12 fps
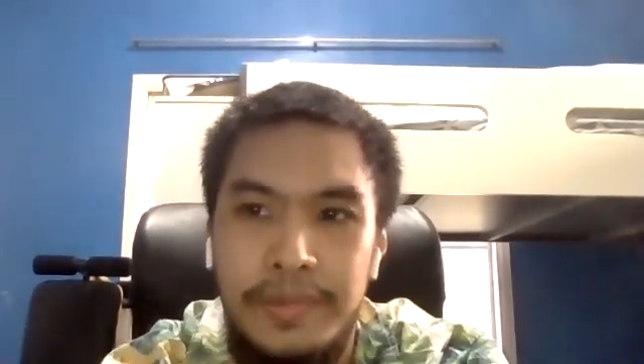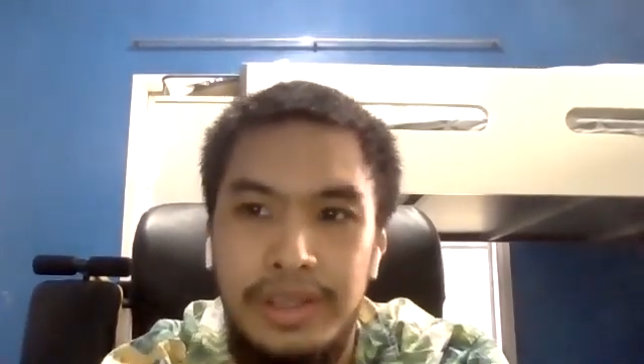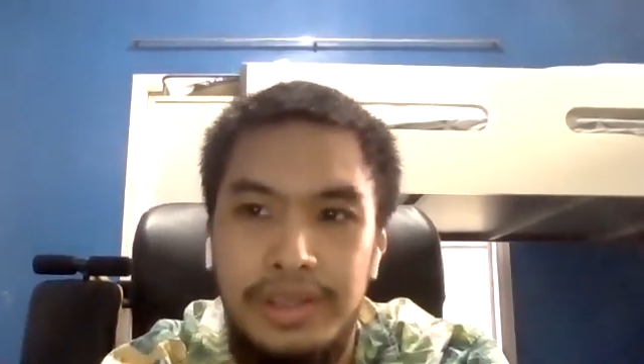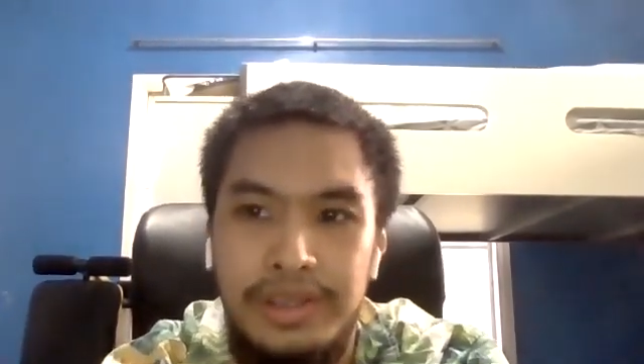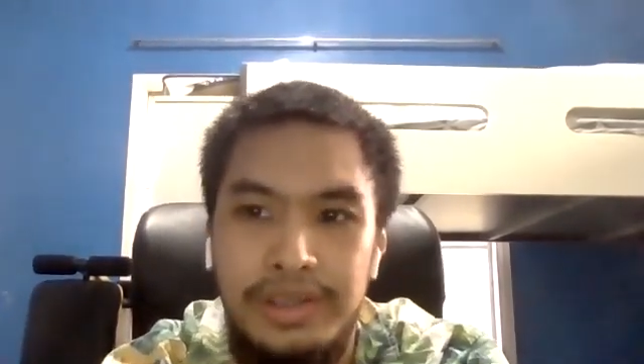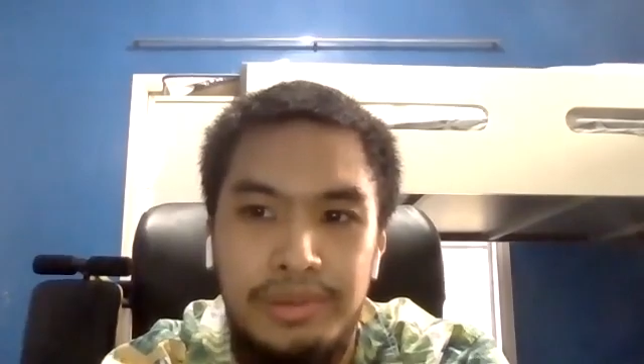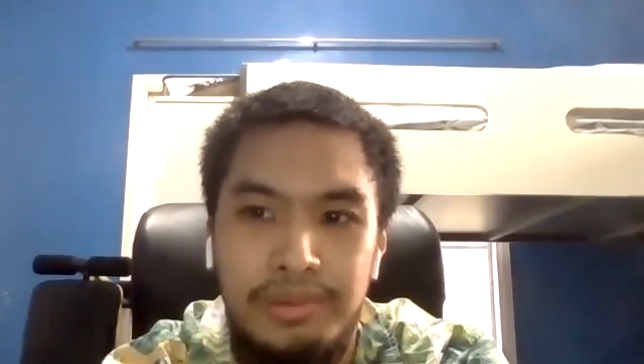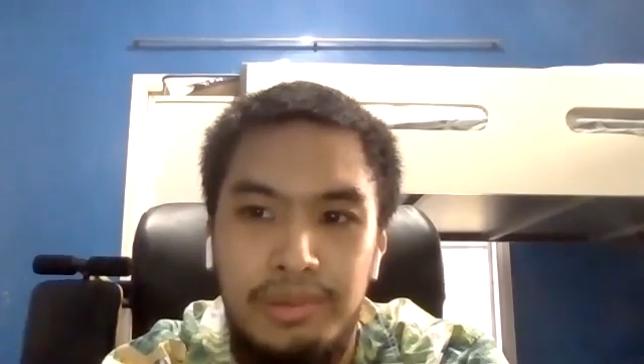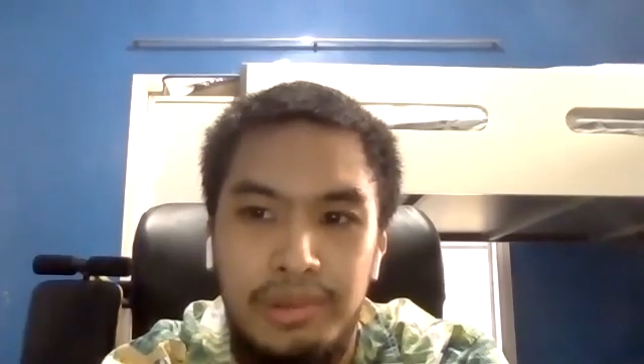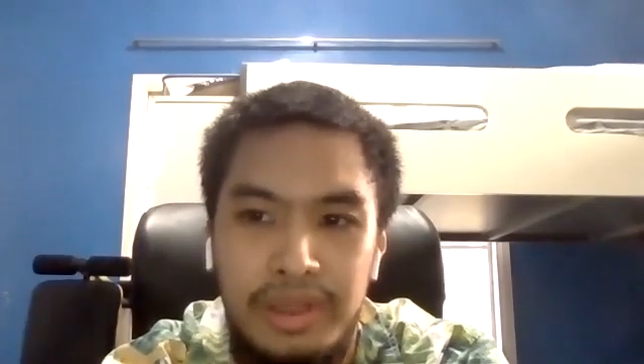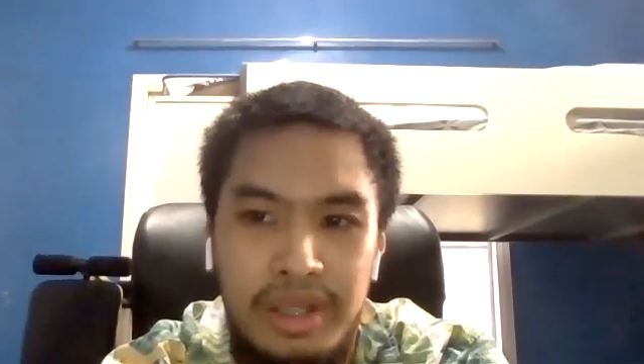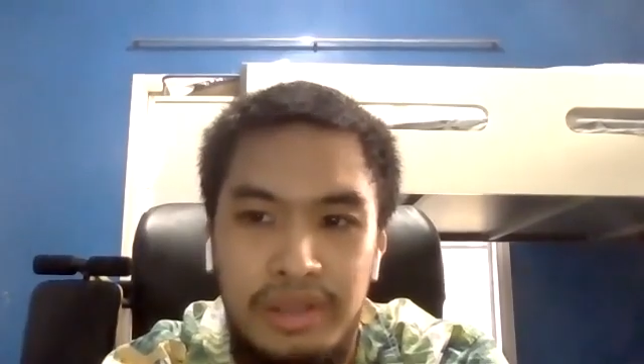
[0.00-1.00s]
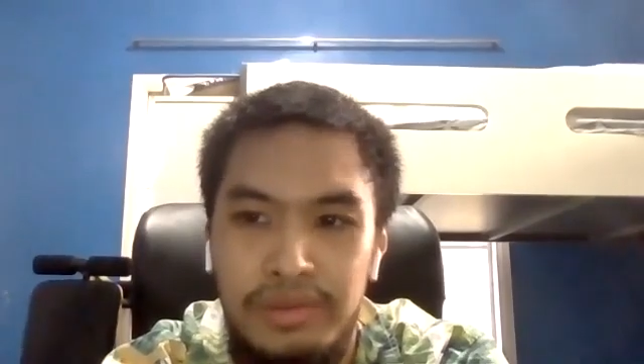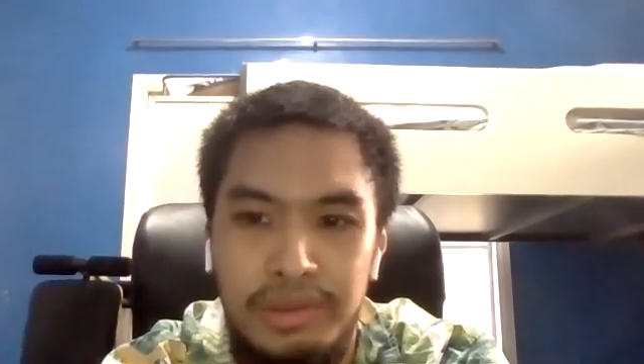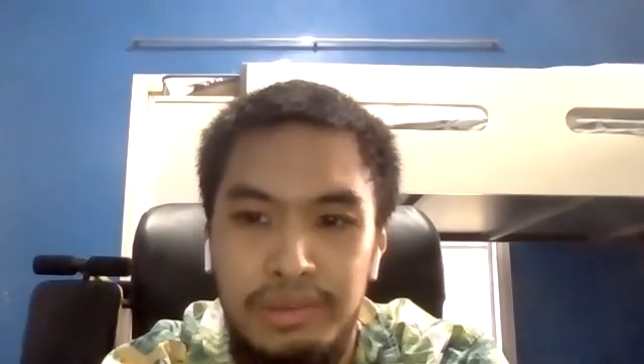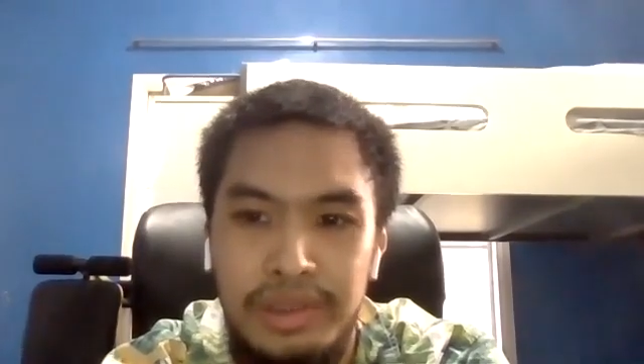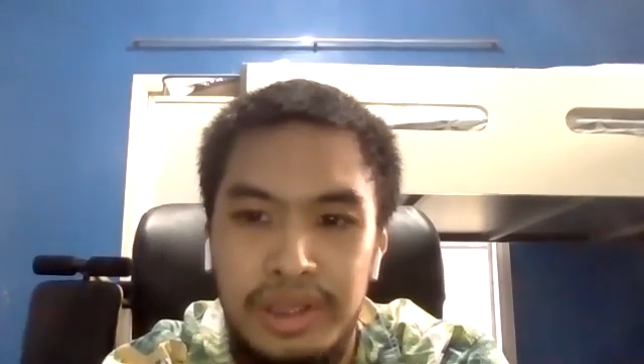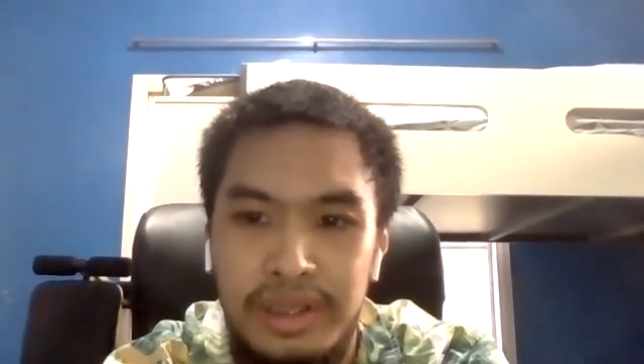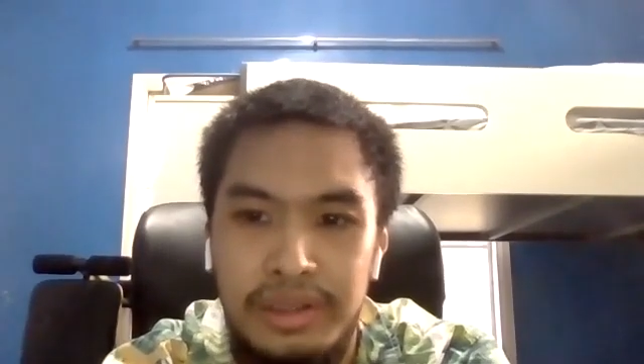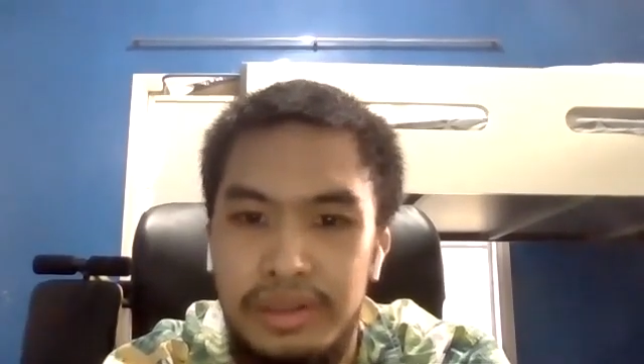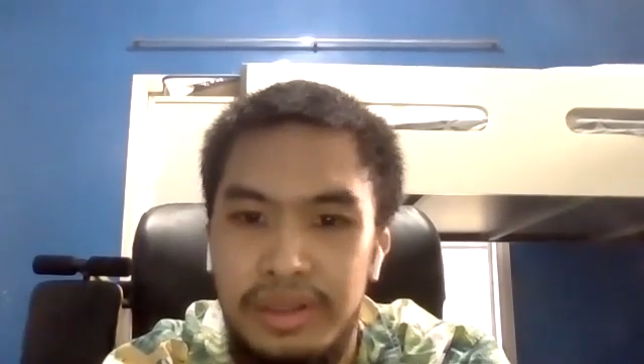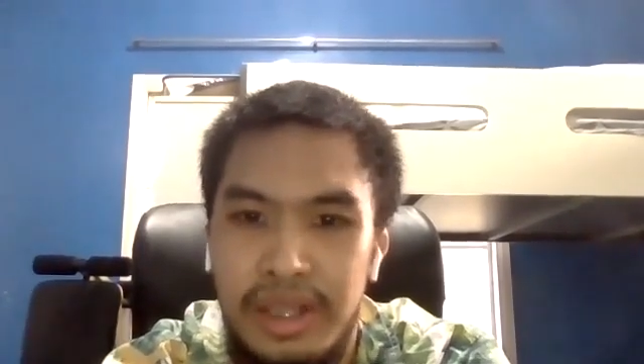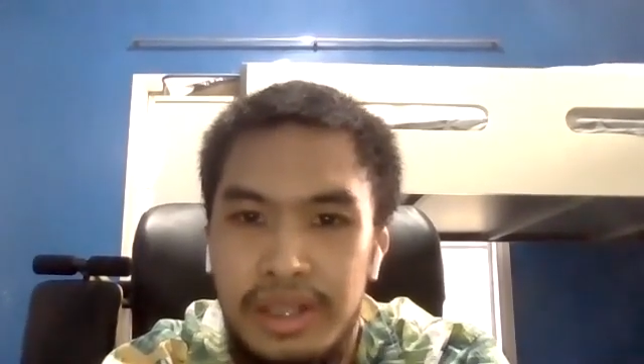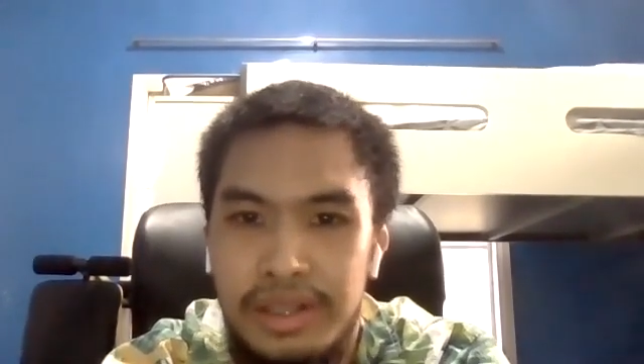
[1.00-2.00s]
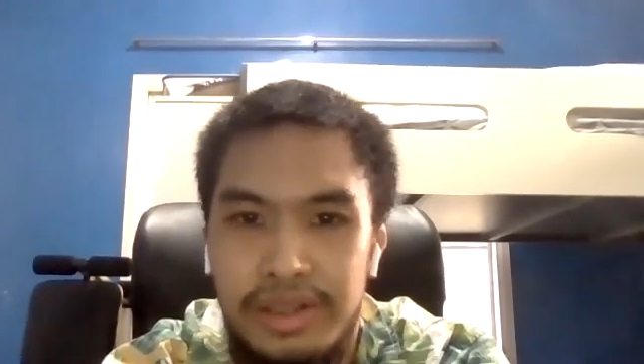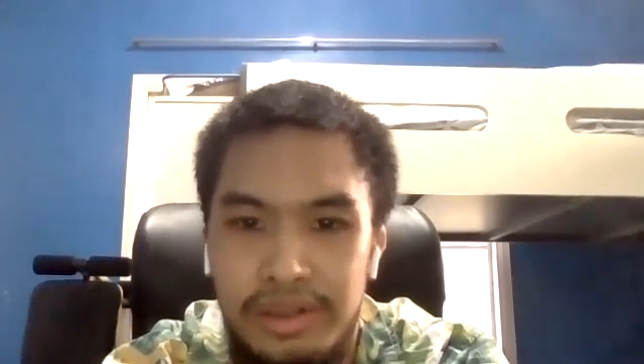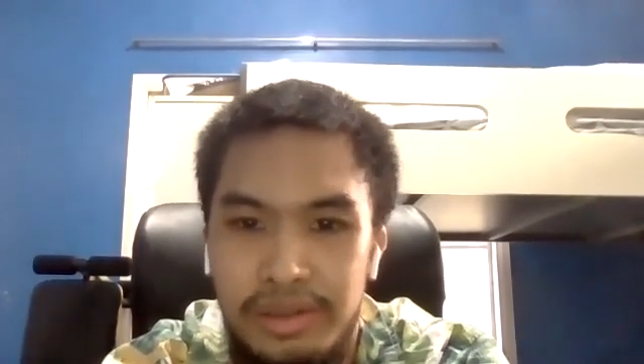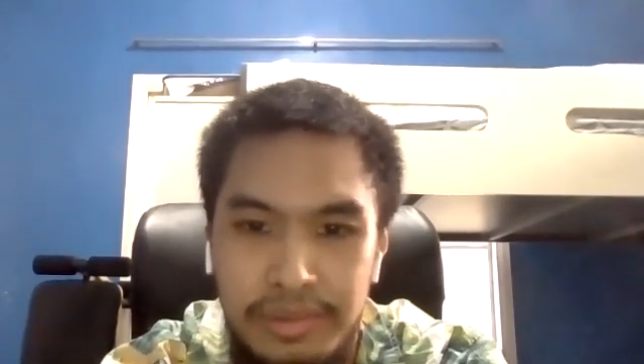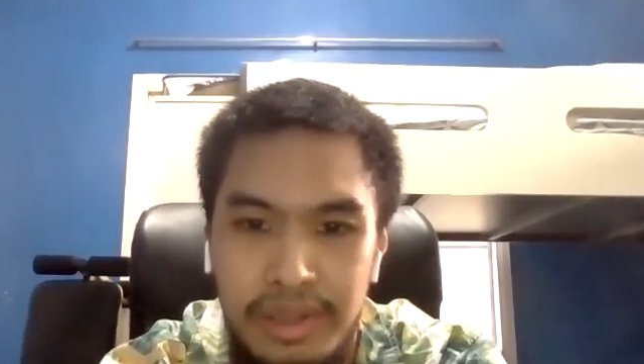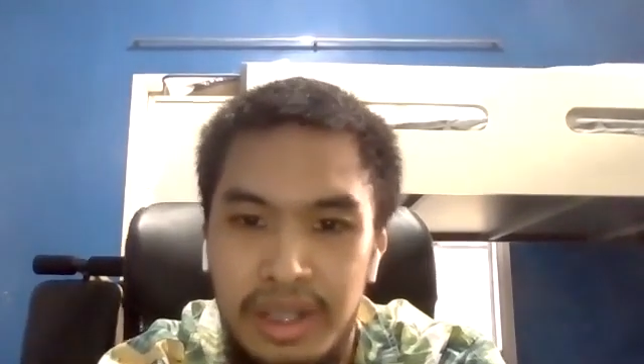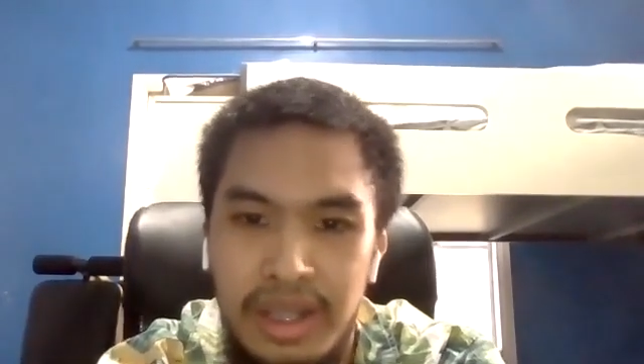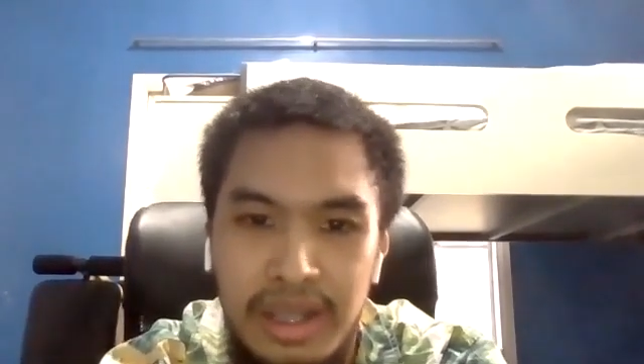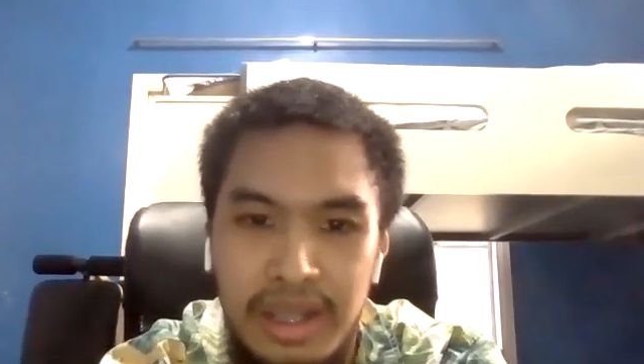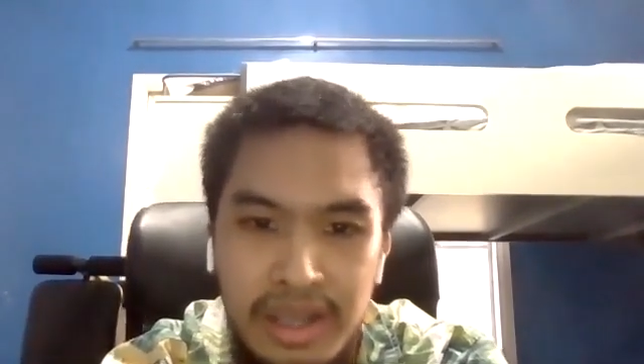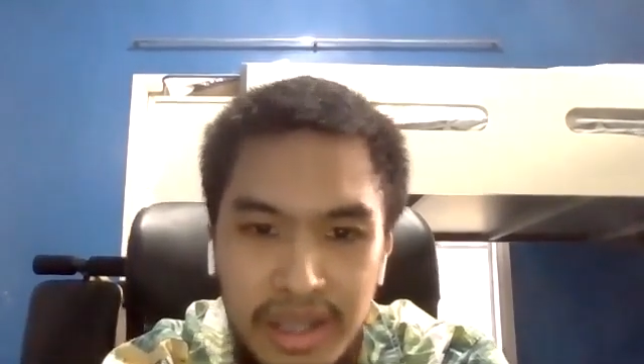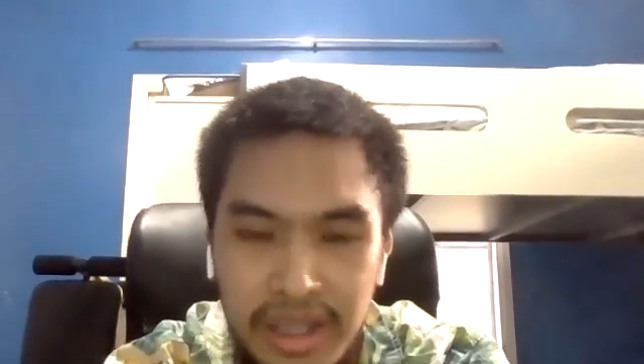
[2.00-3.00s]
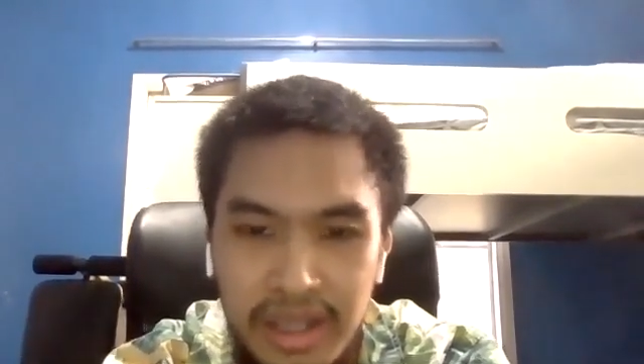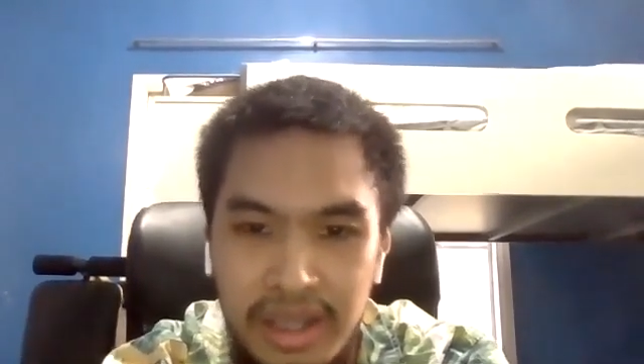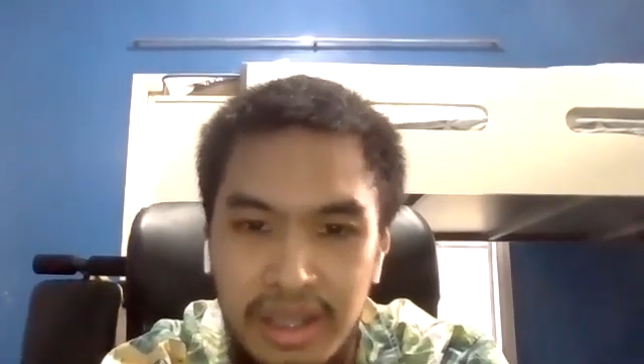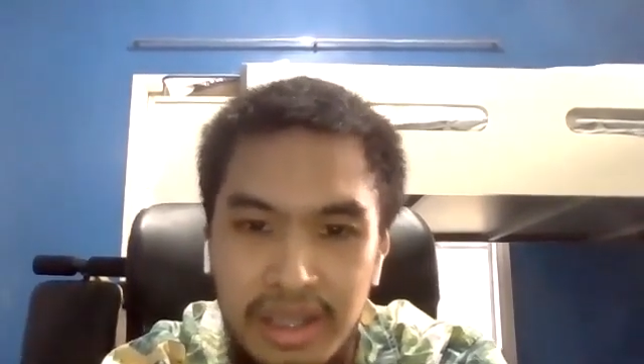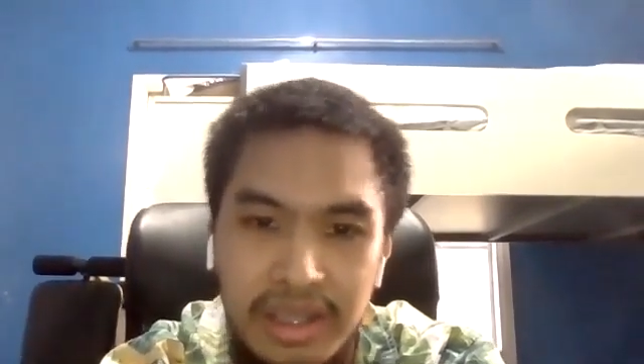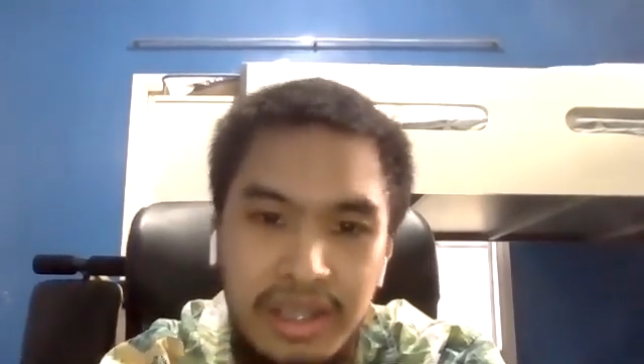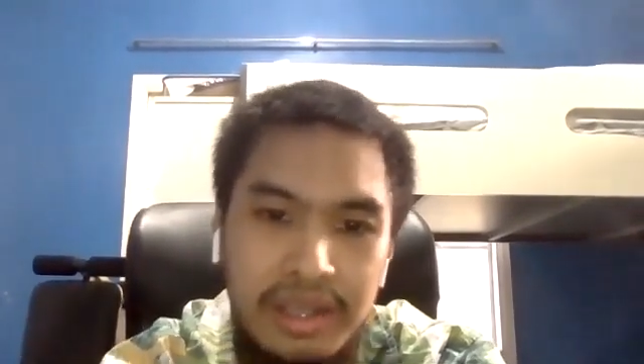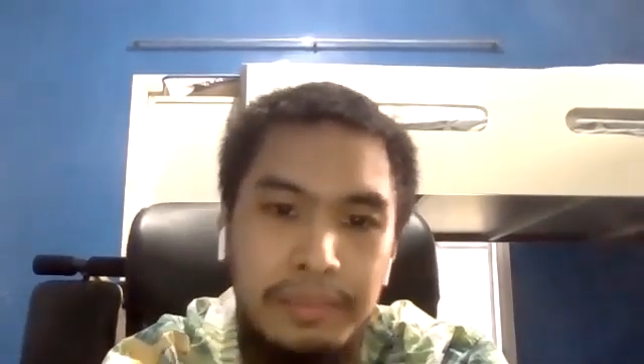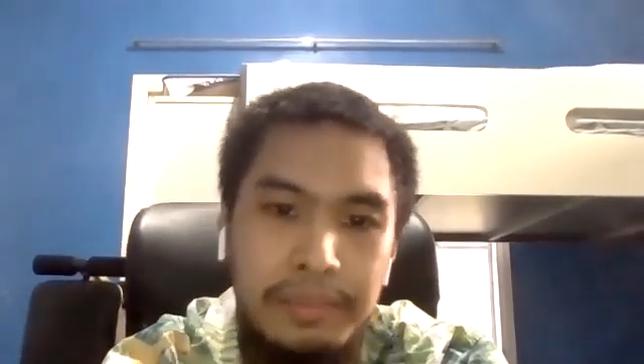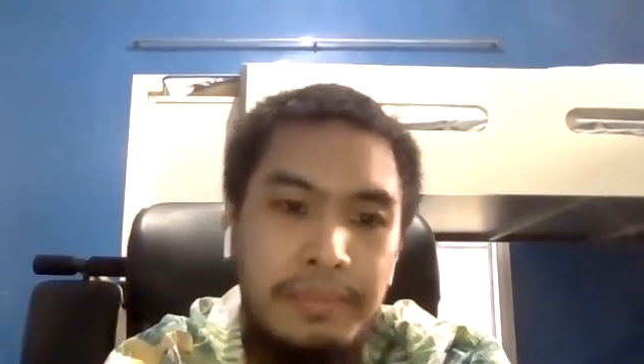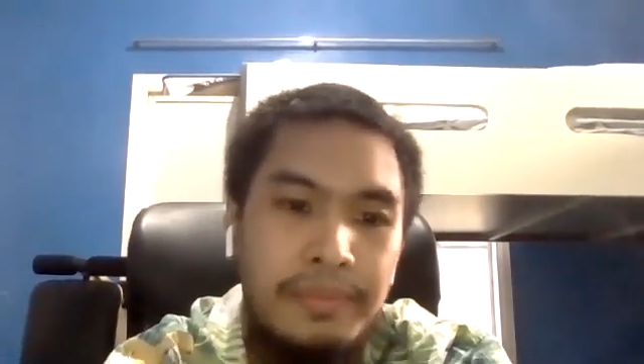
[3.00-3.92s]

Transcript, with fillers: since you won't have to read text again and again and again.